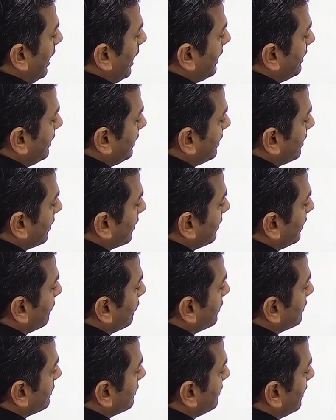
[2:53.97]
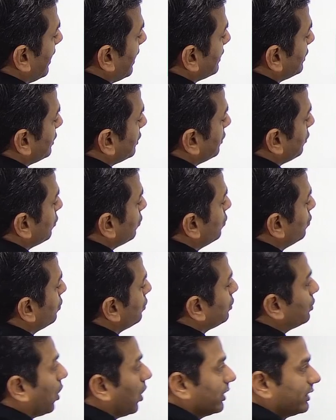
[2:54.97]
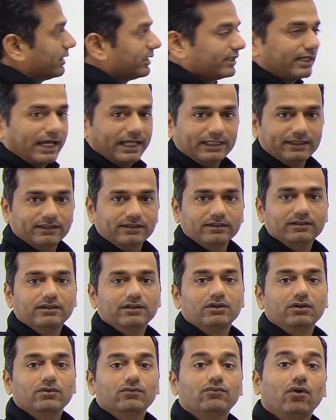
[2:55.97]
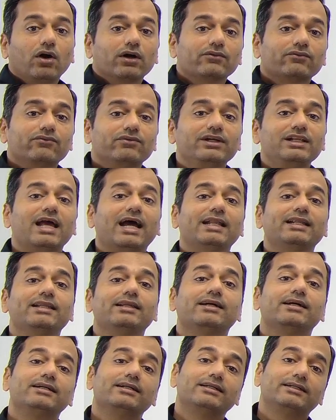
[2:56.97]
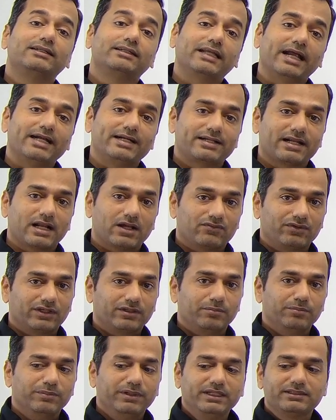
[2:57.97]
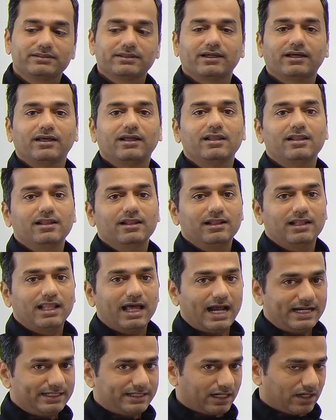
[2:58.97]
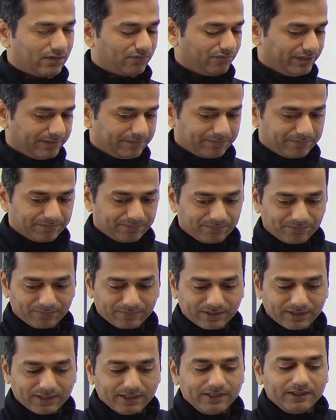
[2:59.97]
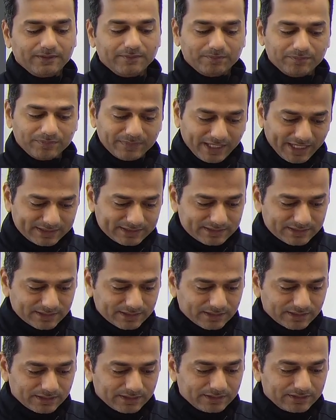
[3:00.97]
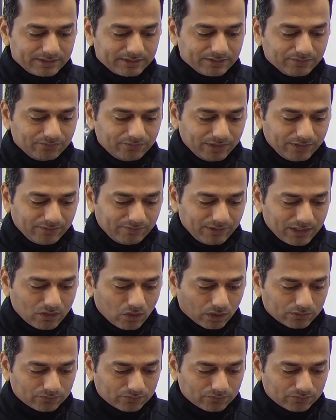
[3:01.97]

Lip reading: and Ethernet 1/2.10 for VLAN 10 traffic, means LAN traffic. Next, we will